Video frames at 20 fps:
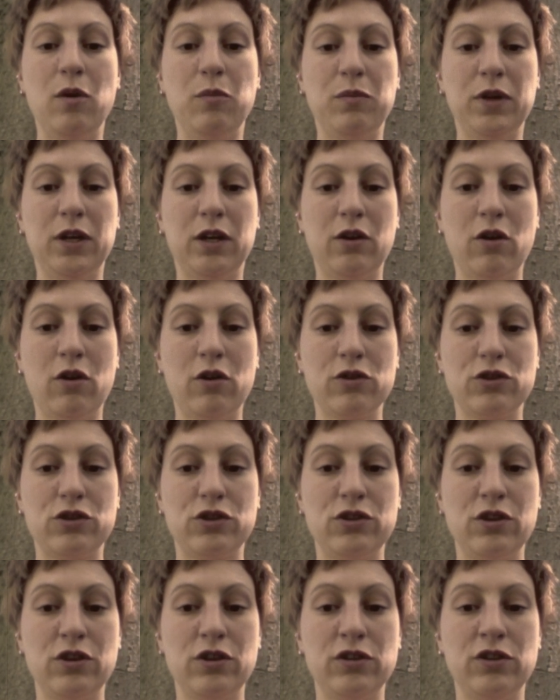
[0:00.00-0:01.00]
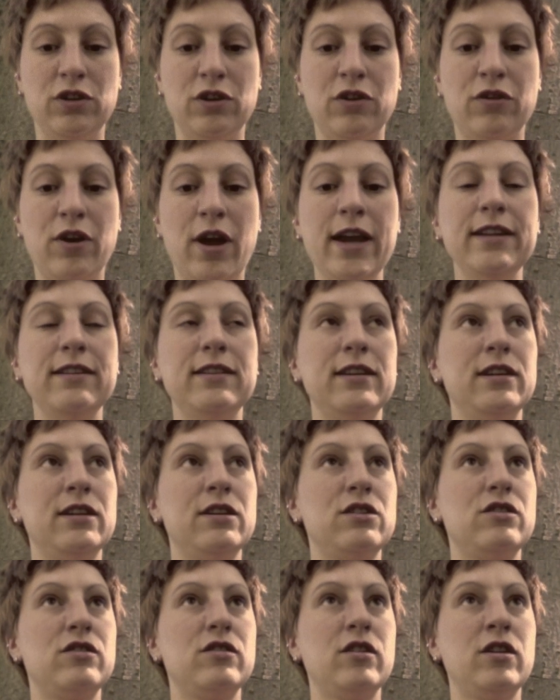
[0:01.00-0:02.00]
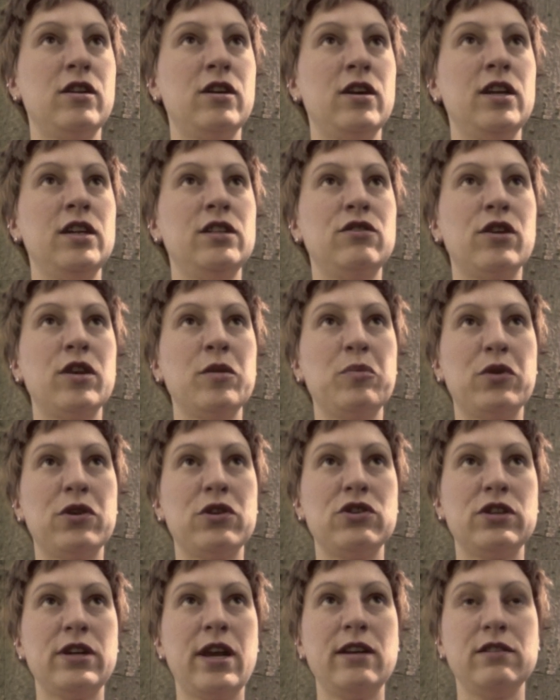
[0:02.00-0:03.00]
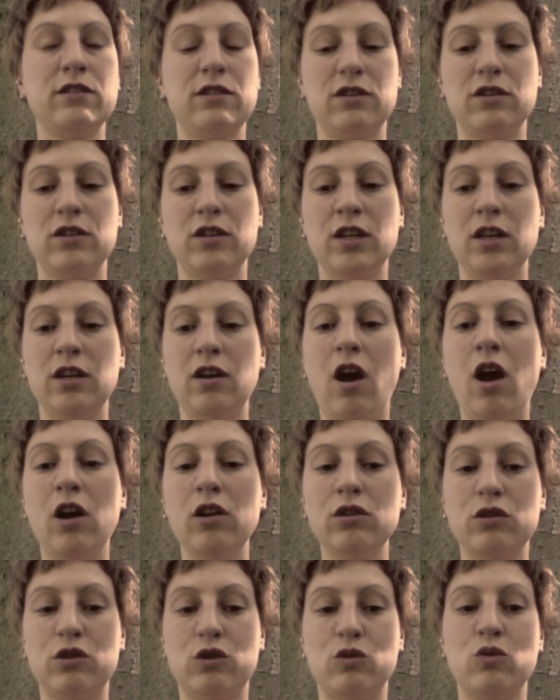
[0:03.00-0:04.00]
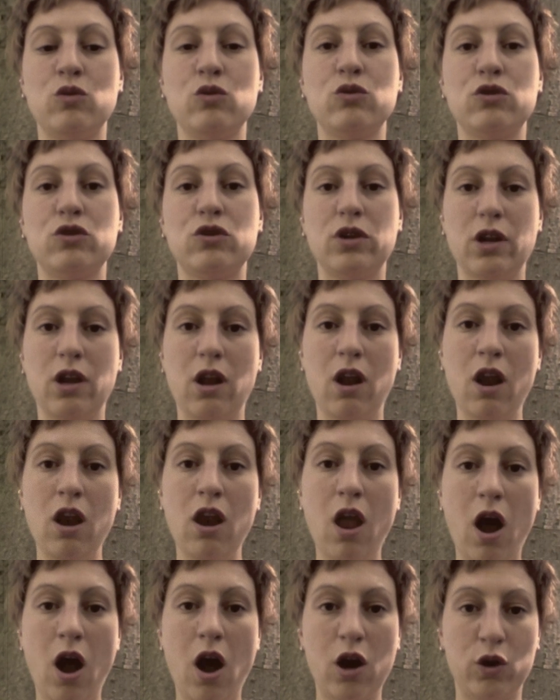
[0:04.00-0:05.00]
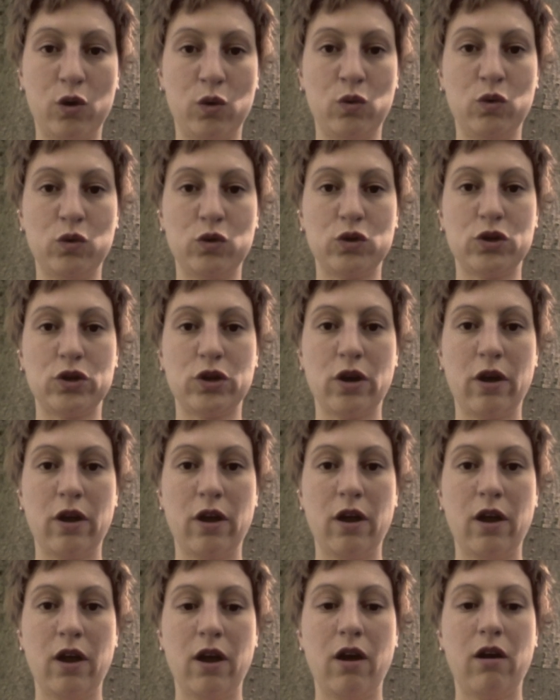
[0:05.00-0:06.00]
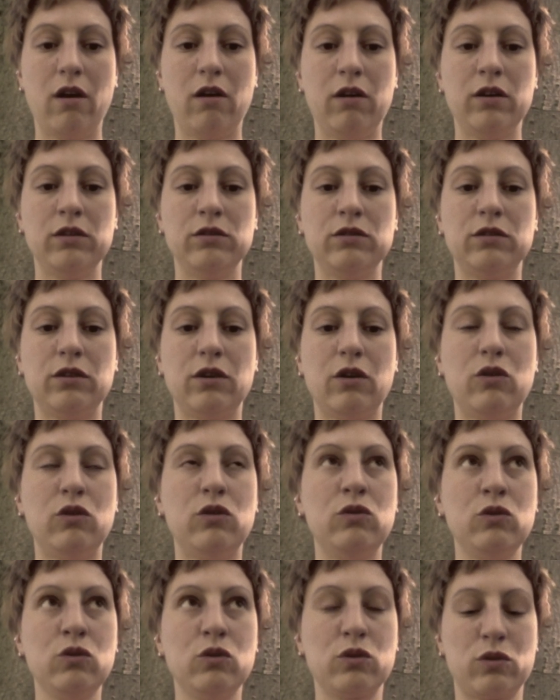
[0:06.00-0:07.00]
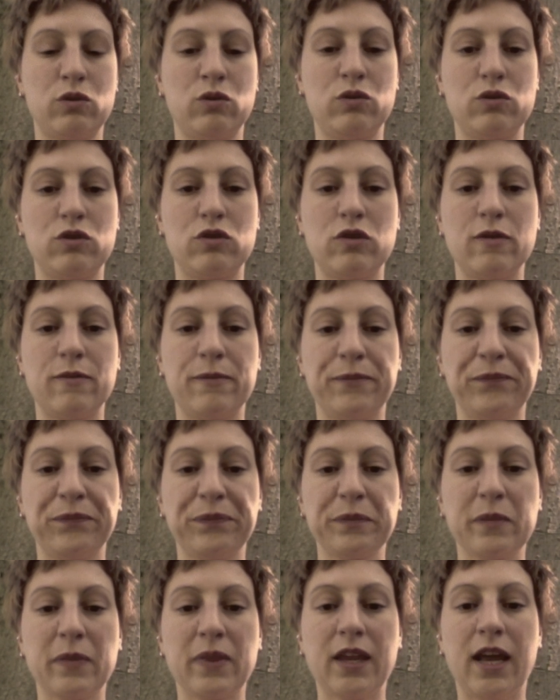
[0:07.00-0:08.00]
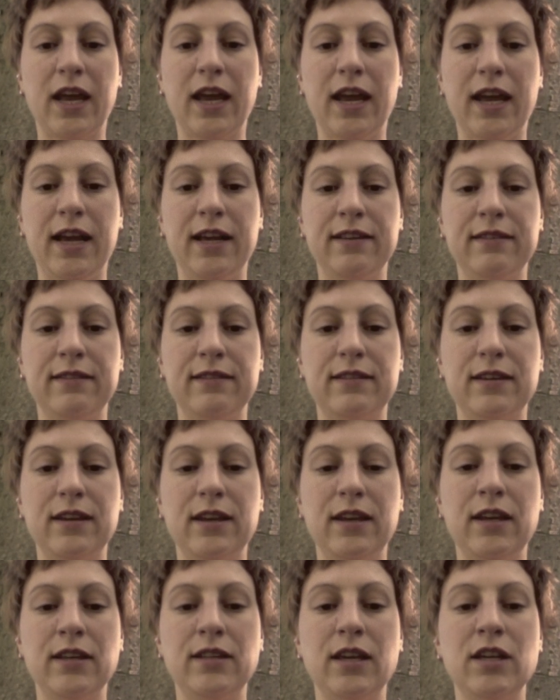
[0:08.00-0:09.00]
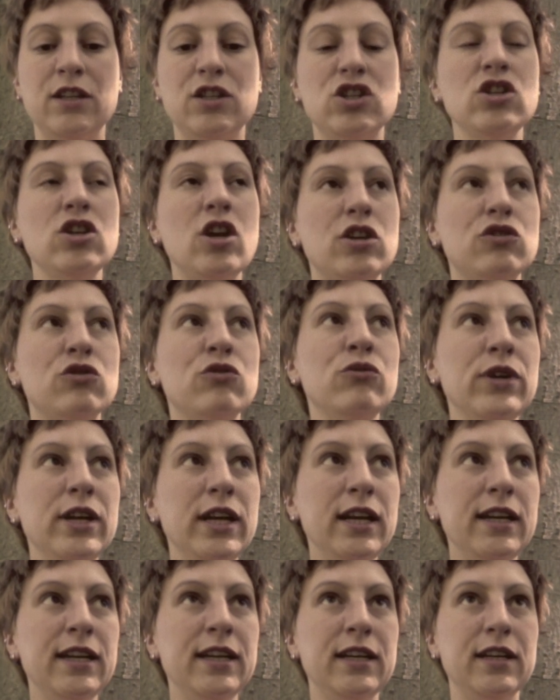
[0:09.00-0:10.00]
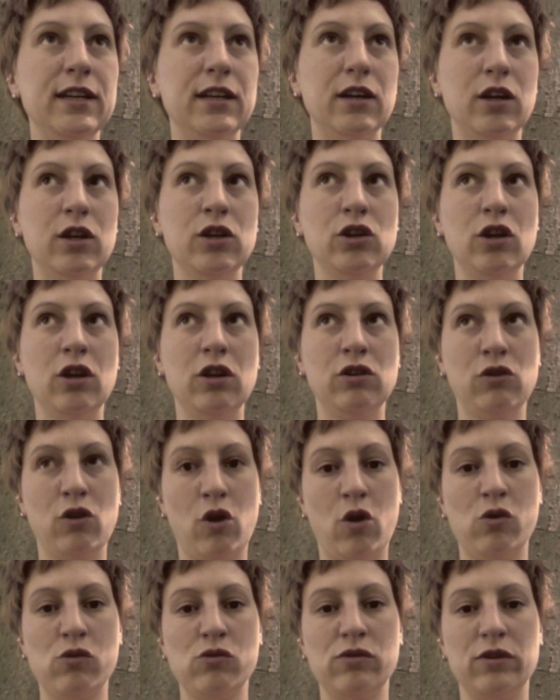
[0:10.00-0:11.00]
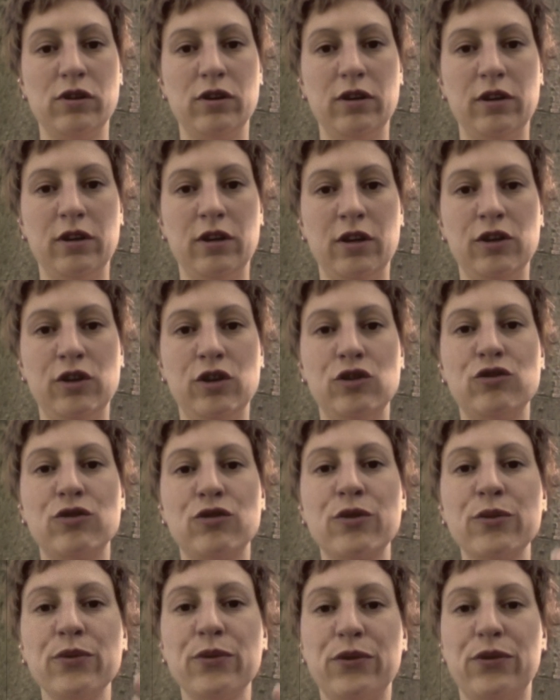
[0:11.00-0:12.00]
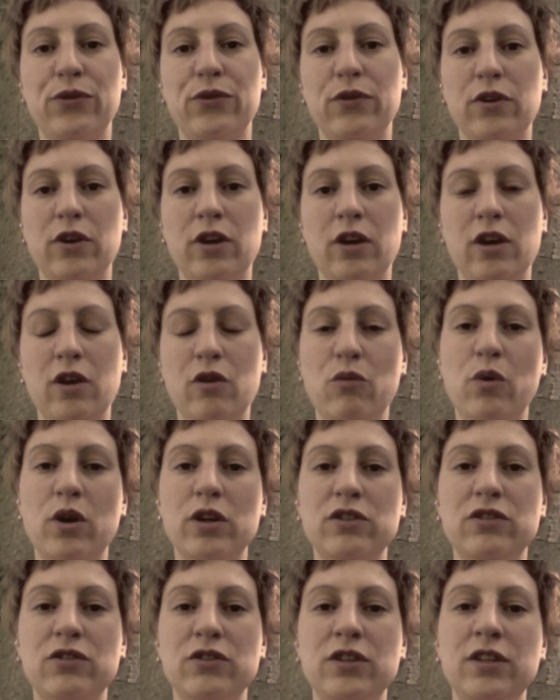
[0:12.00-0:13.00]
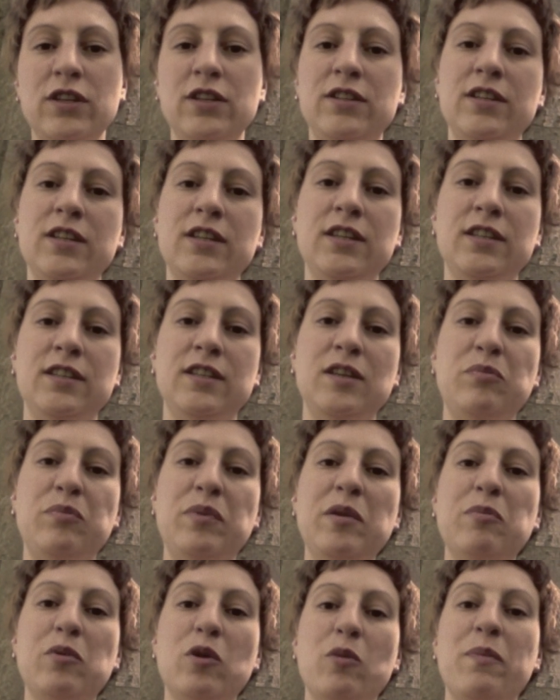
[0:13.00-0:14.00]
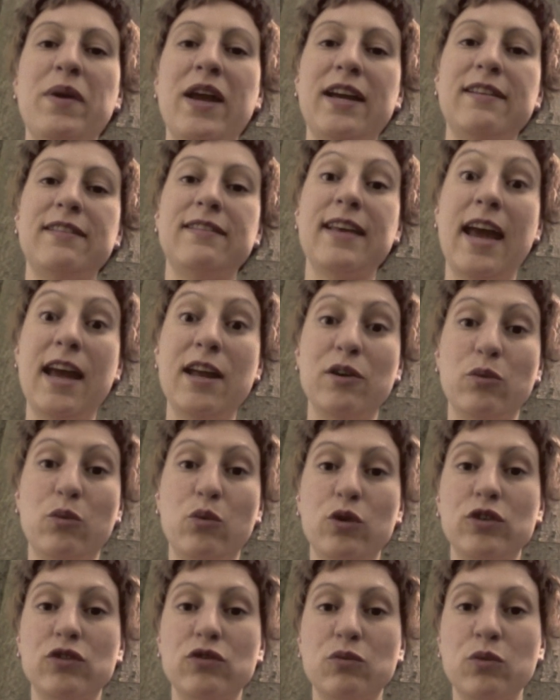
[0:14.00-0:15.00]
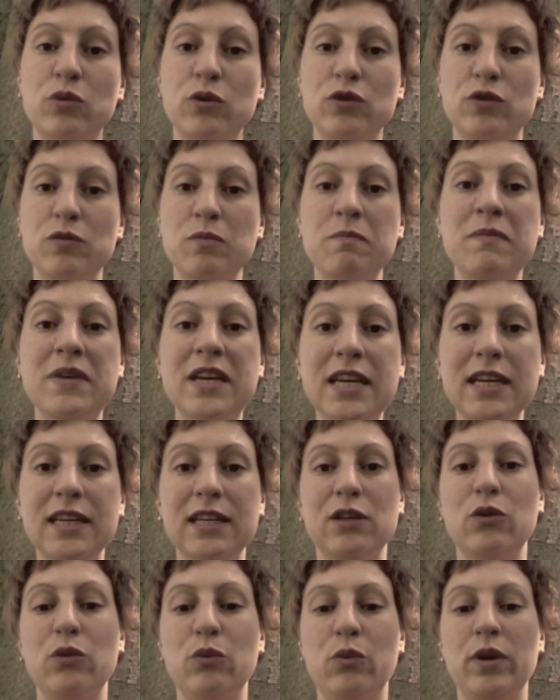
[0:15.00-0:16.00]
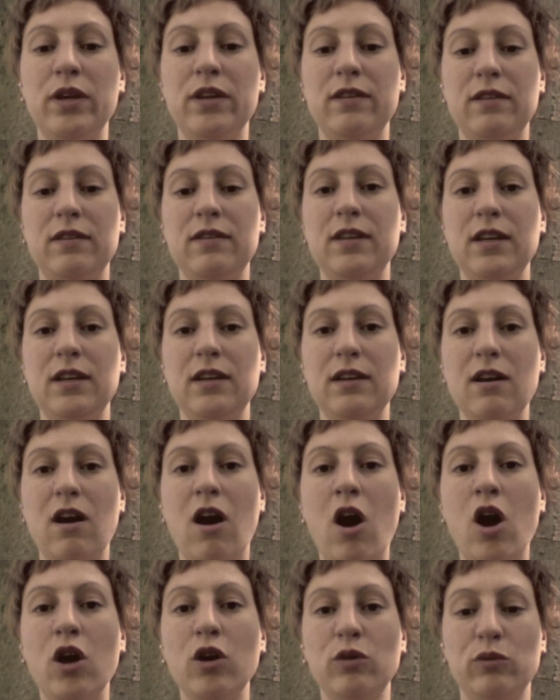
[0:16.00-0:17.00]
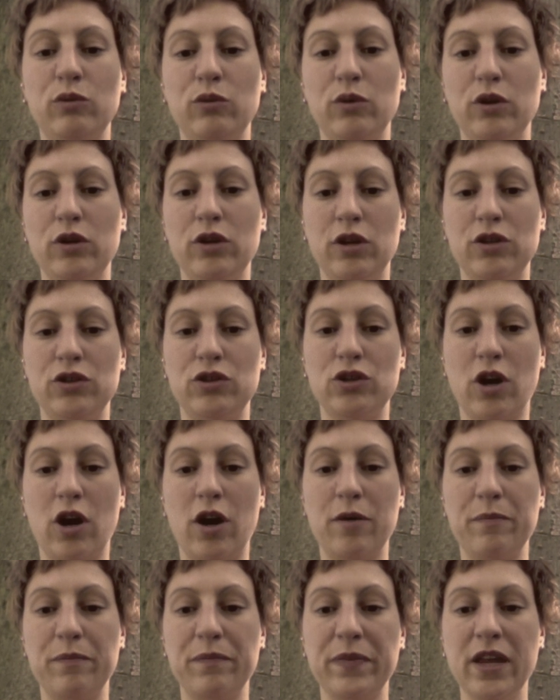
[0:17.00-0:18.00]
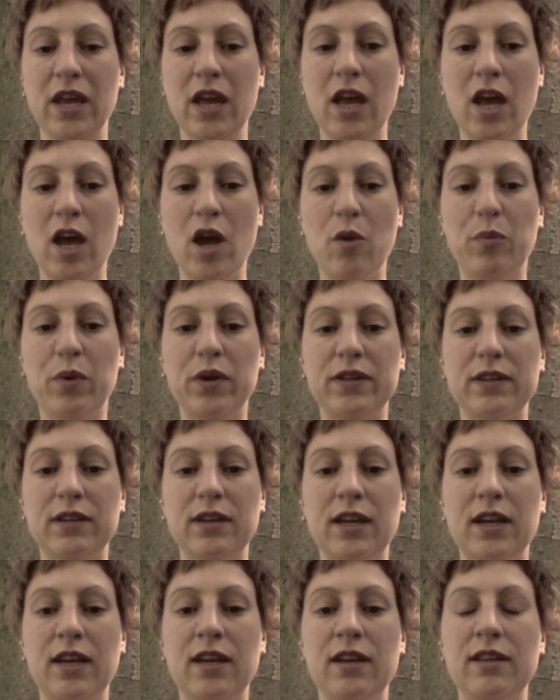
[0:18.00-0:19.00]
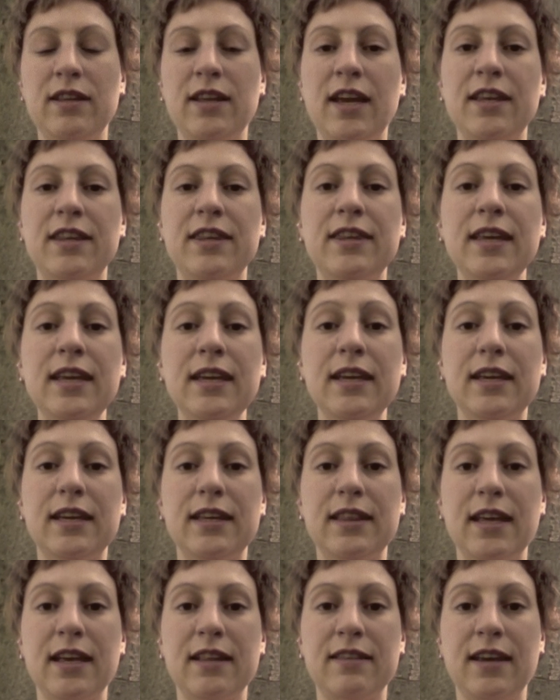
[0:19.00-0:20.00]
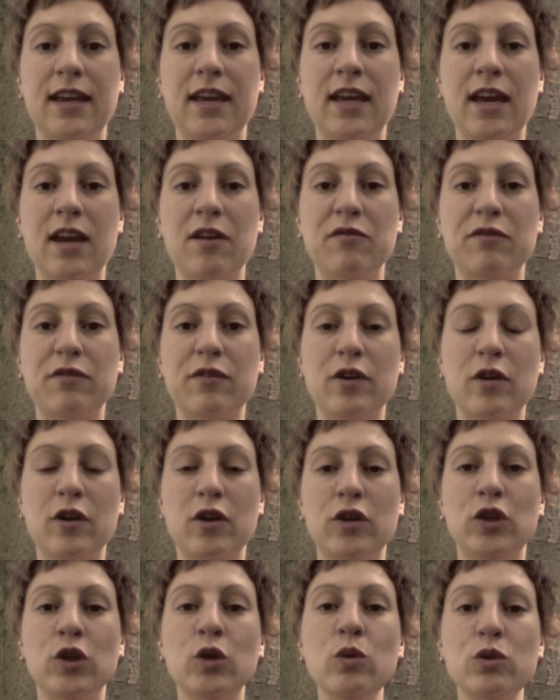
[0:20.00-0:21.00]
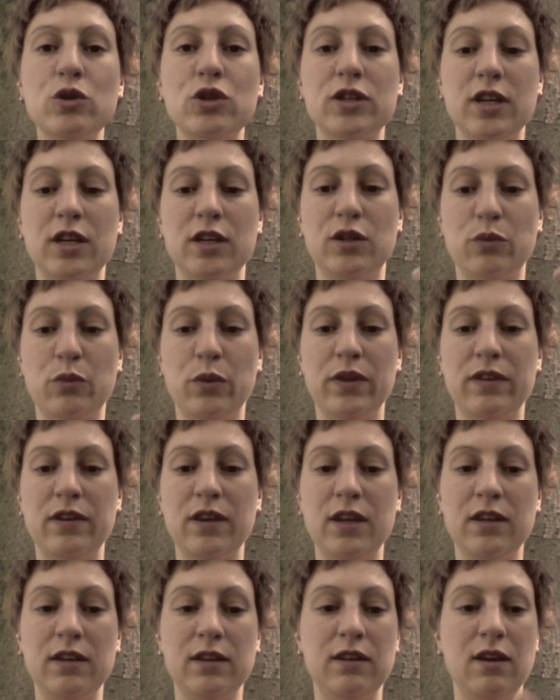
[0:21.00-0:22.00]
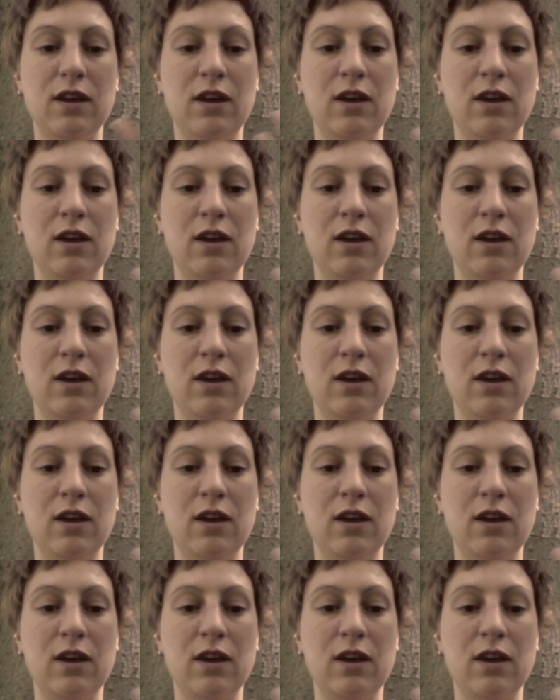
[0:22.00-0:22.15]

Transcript: because the writings, it represents the Ansus, Lagus and Urus, and it's not really known the truth what the people back then would mean with the ALU charm. But they think that they have used it within